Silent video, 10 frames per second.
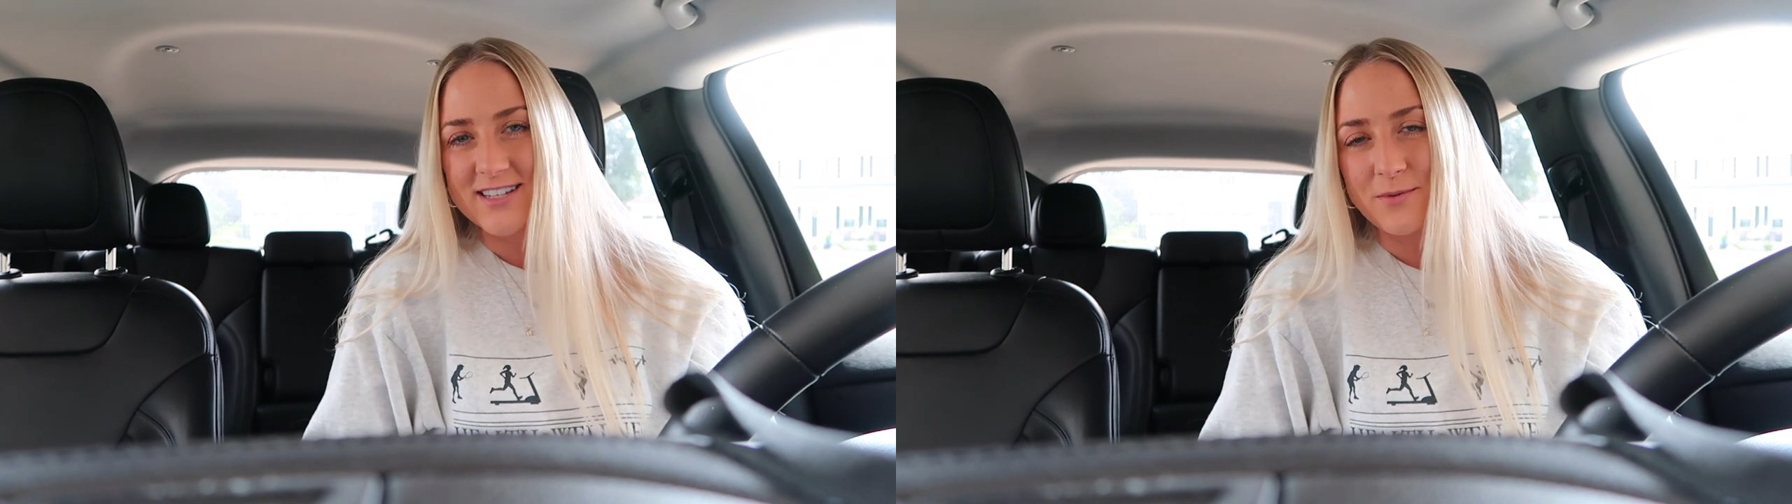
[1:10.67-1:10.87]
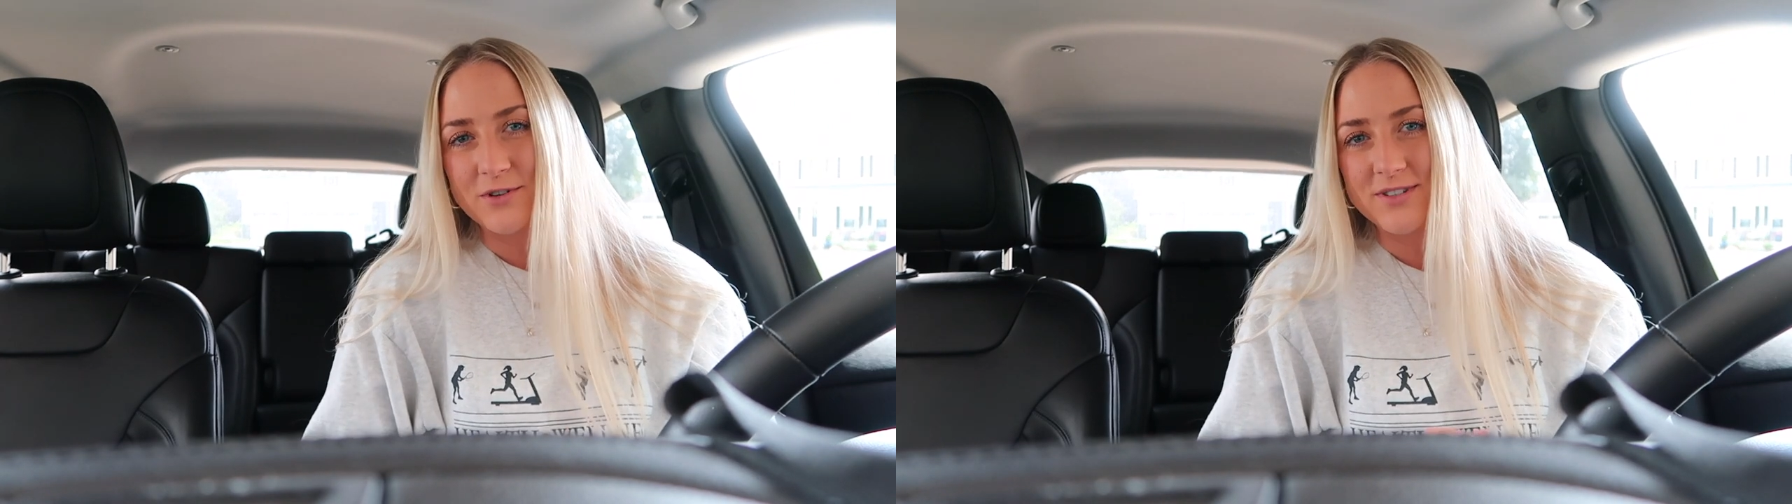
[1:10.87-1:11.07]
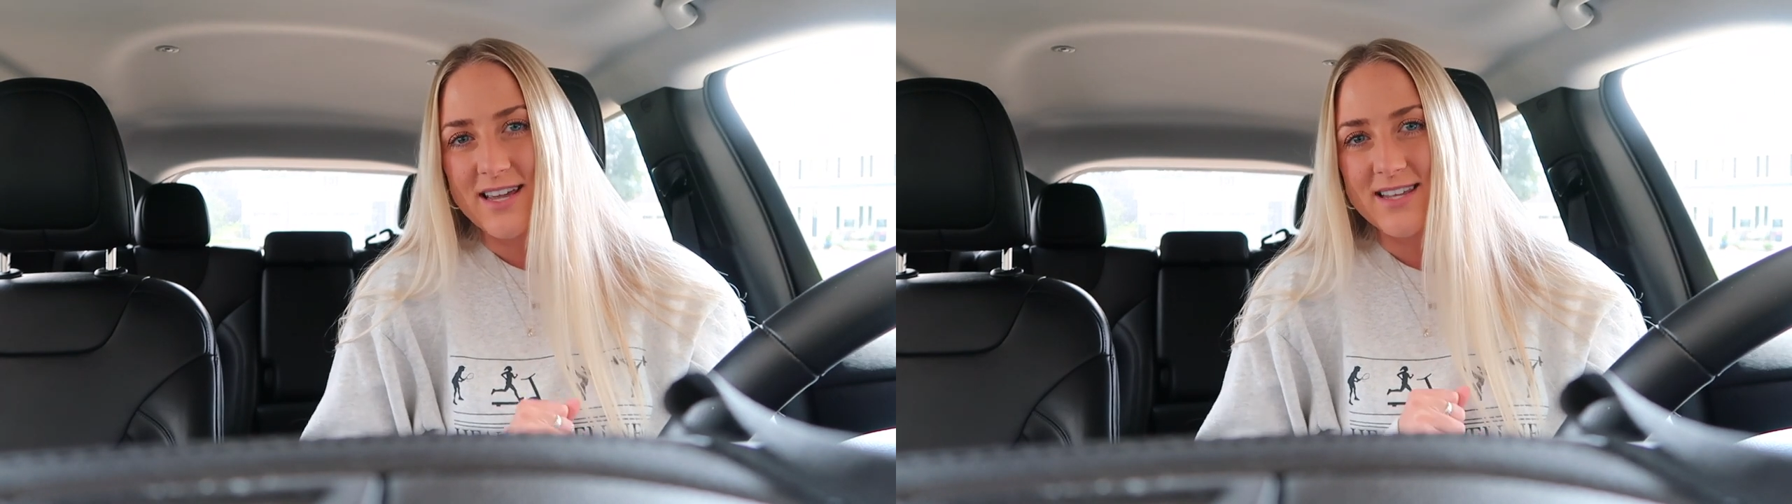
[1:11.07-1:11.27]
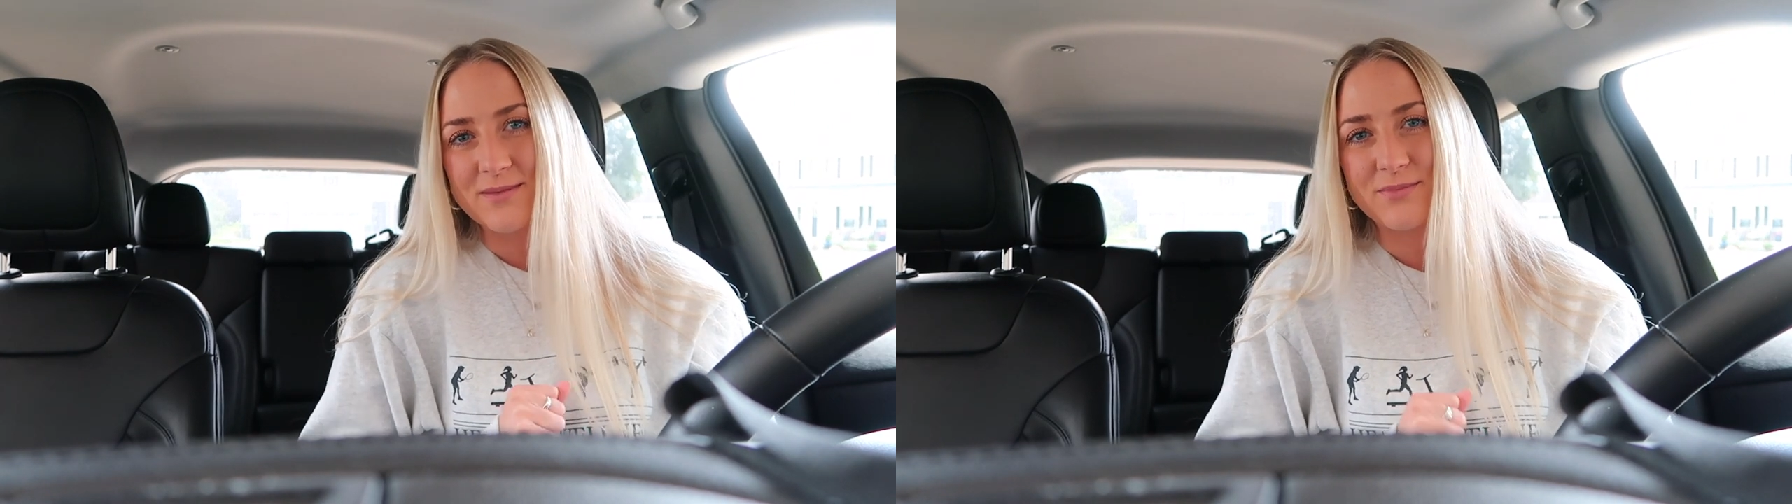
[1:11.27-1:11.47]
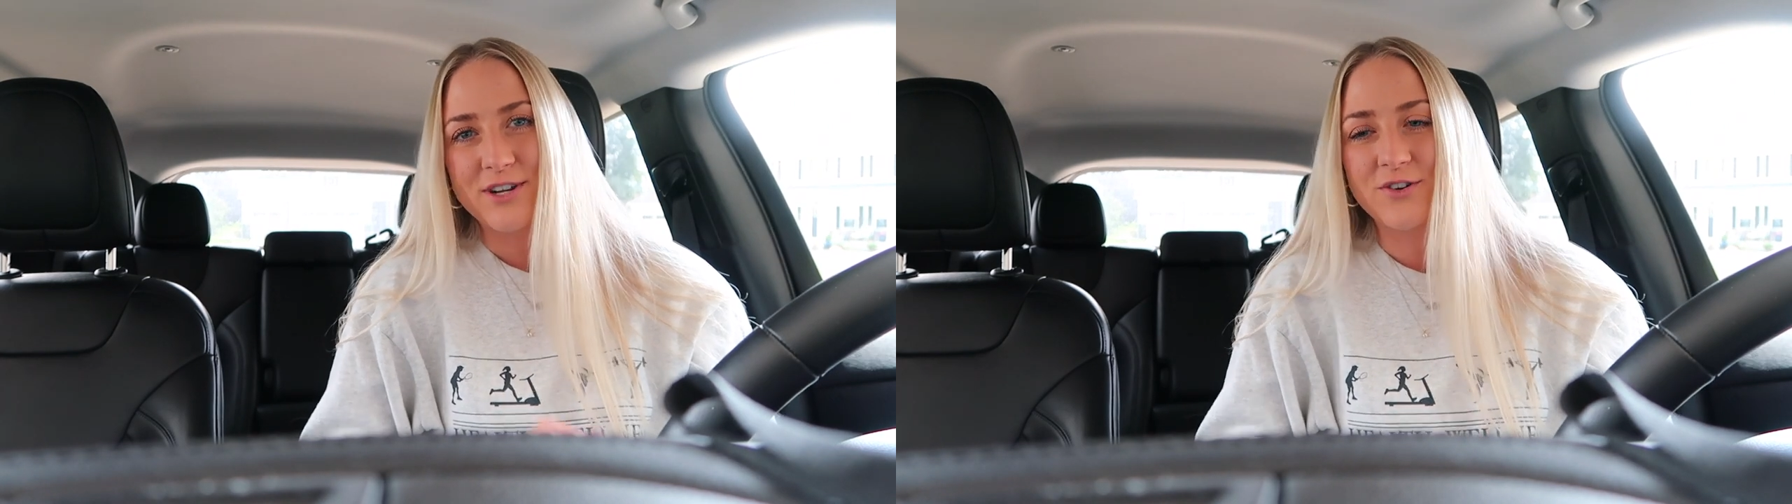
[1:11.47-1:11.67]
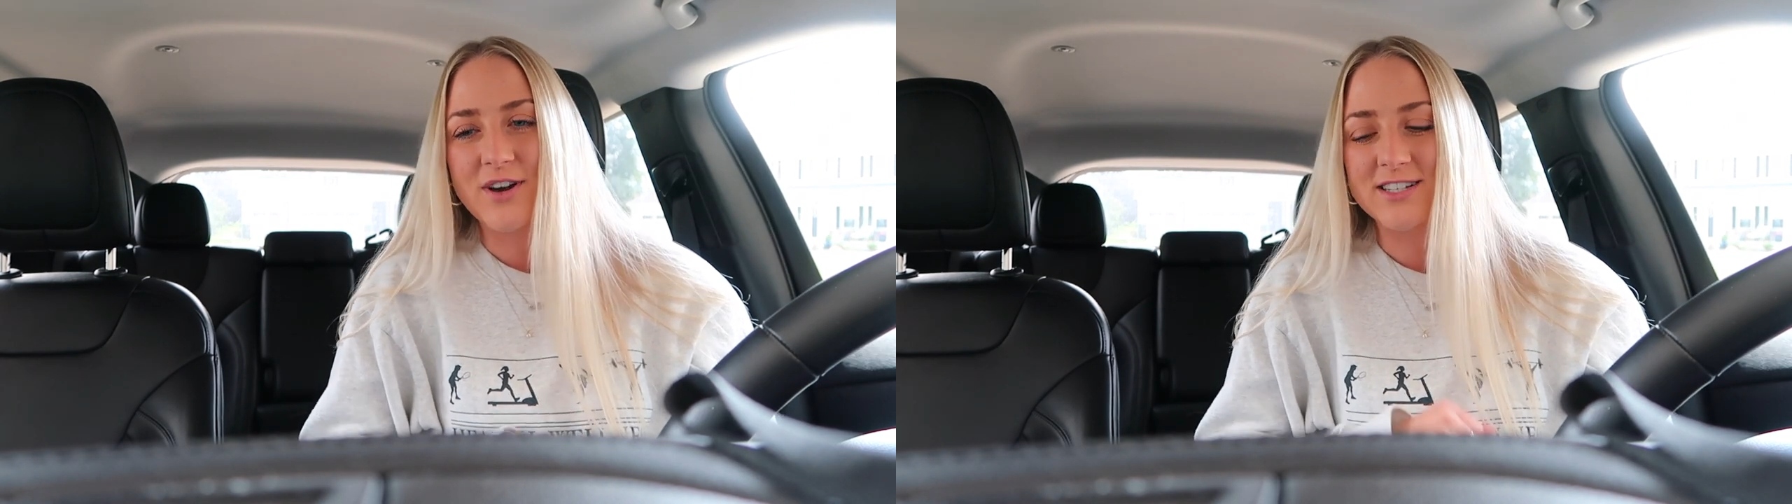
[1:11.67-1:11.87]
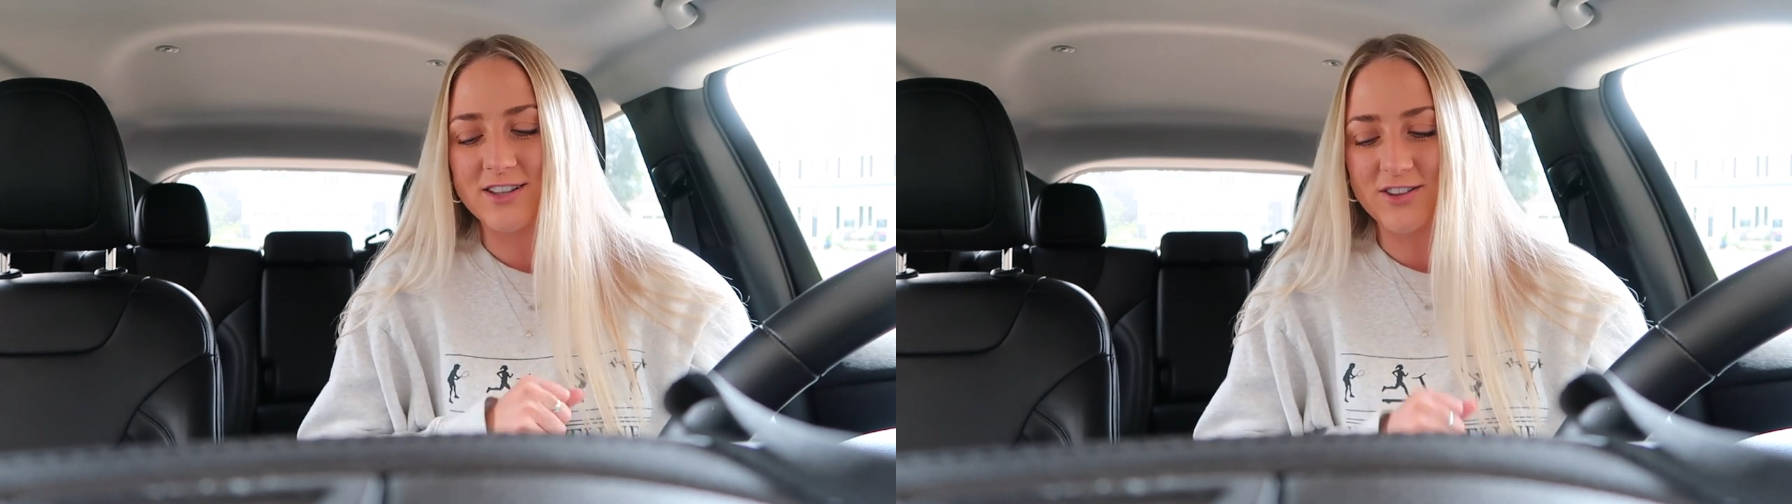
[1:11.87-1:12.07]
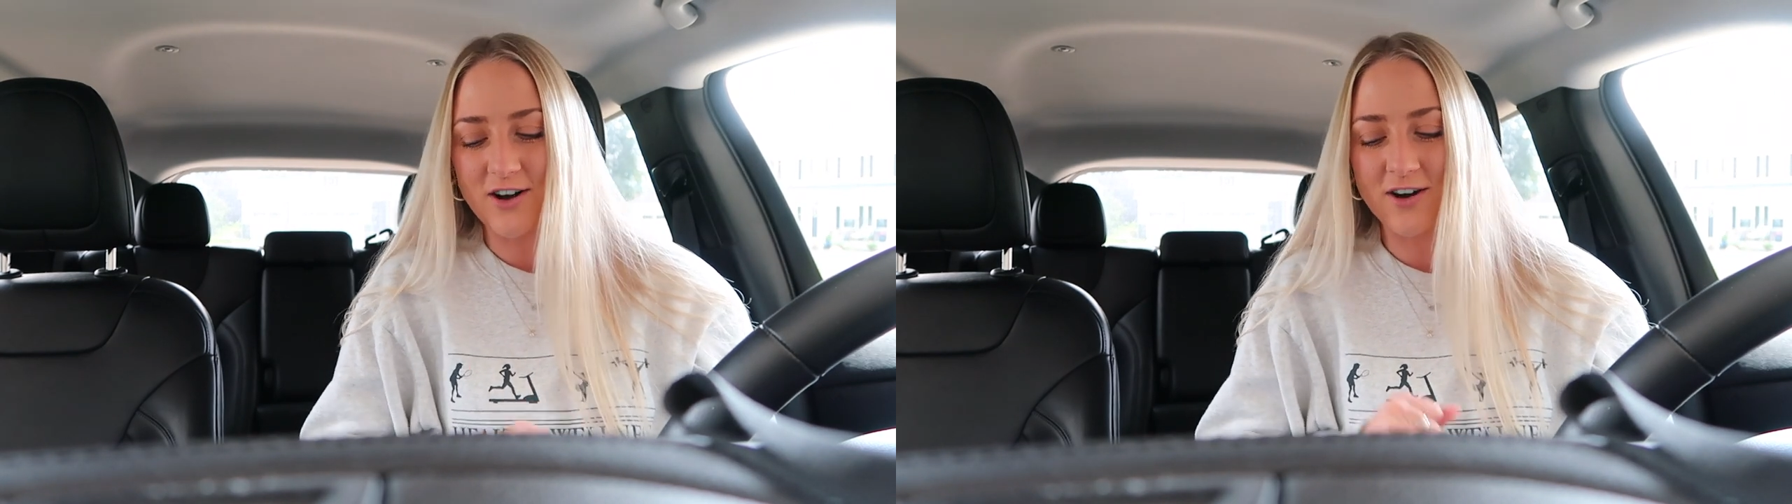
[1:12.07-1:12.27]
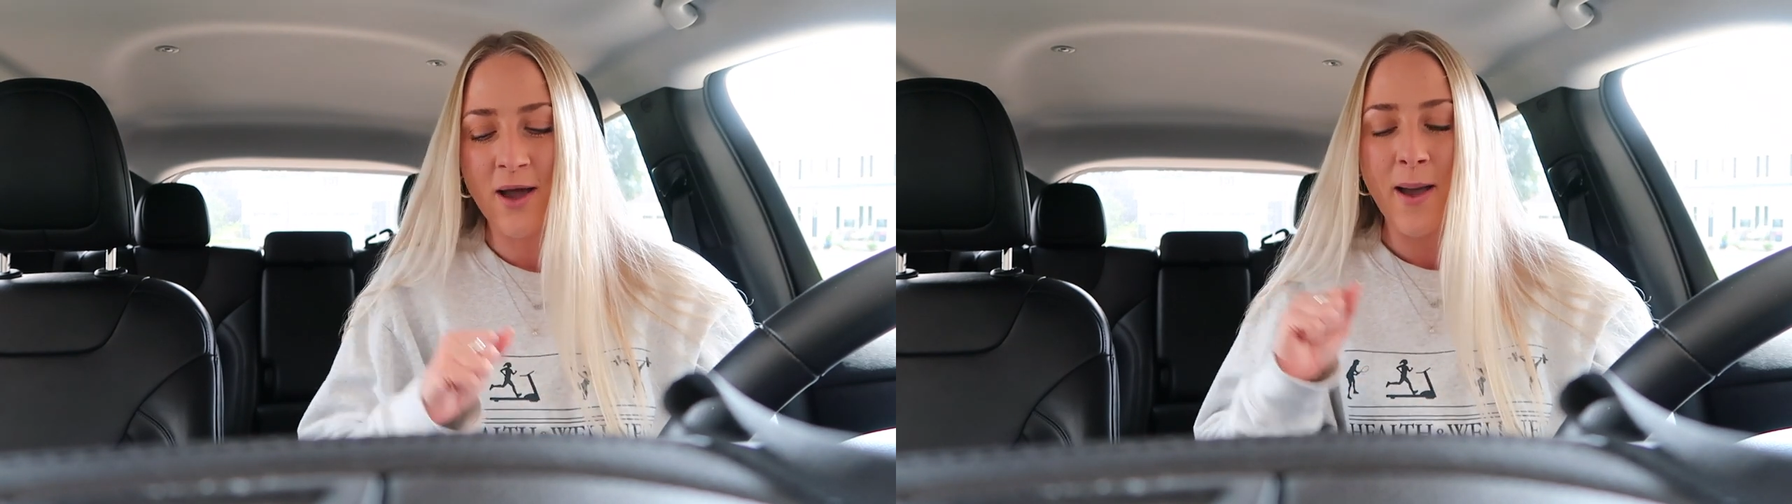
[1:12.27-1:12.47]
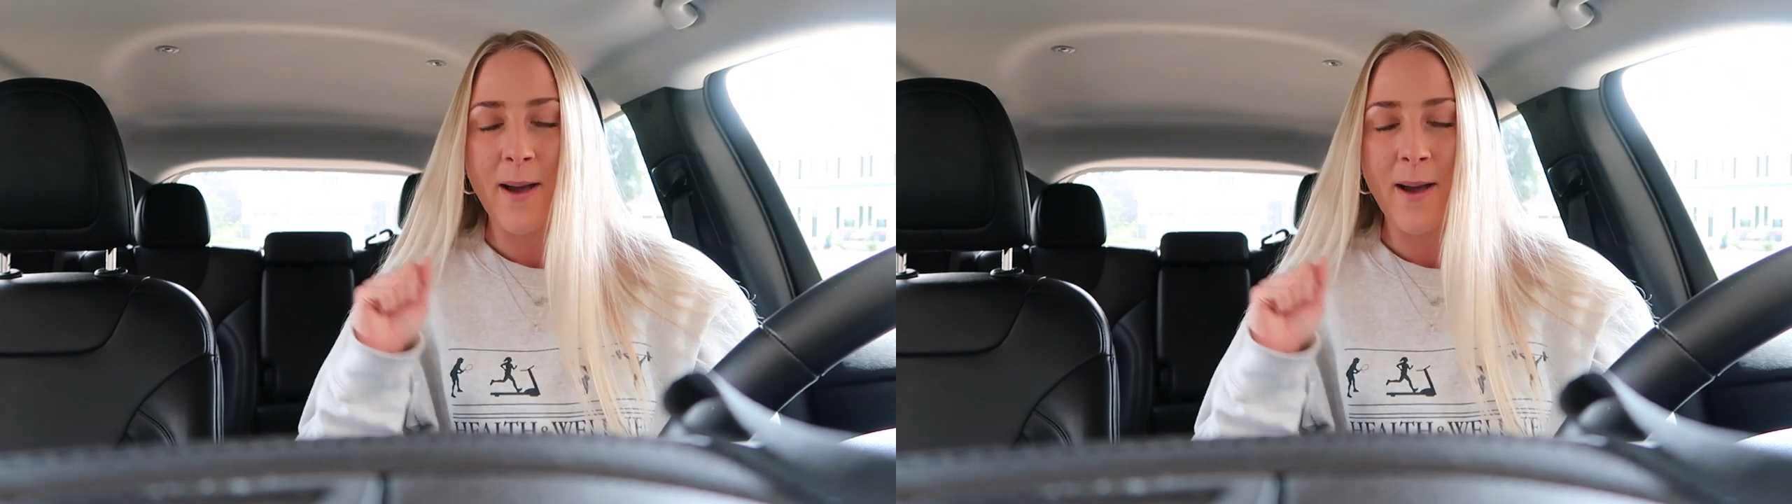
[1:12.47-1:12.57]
couple of days and bring you guys along,